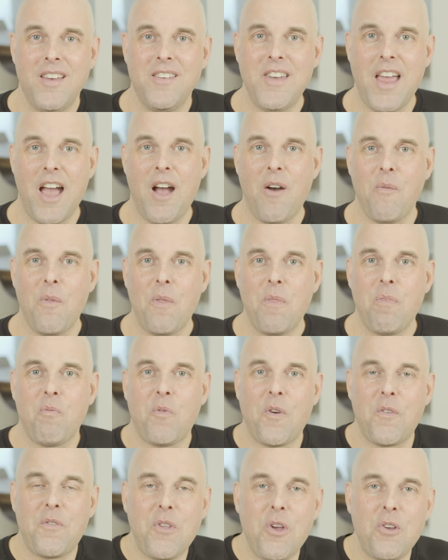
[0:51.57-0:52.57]
Now,
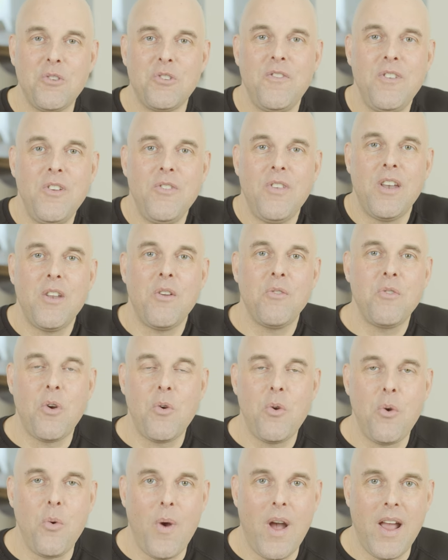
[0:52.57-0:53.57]
for those of you that don't
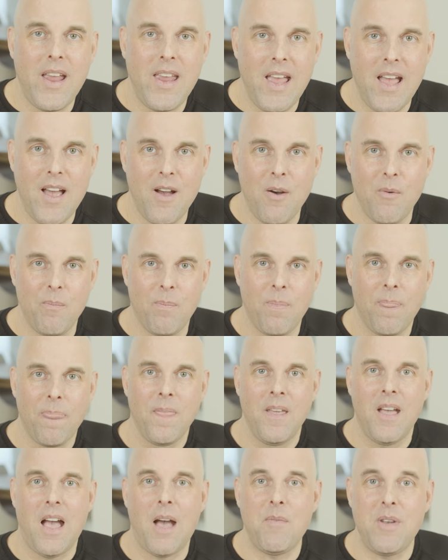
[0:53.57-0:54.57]
know who I am,
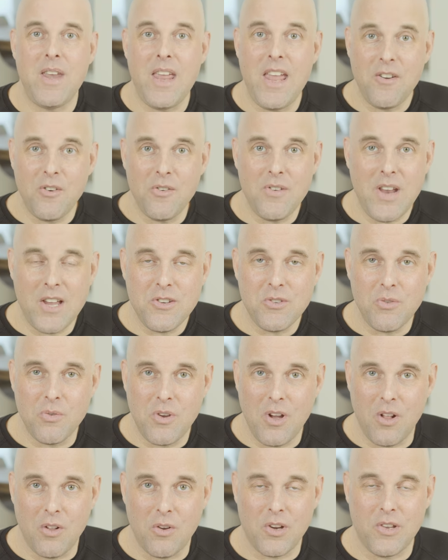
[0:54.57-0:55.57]
I'm an international
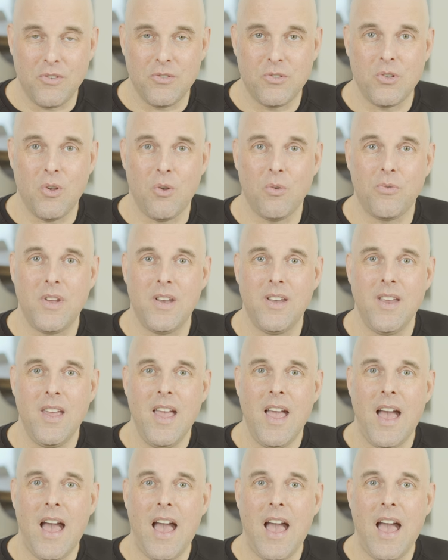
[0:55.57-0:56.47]
color consultant.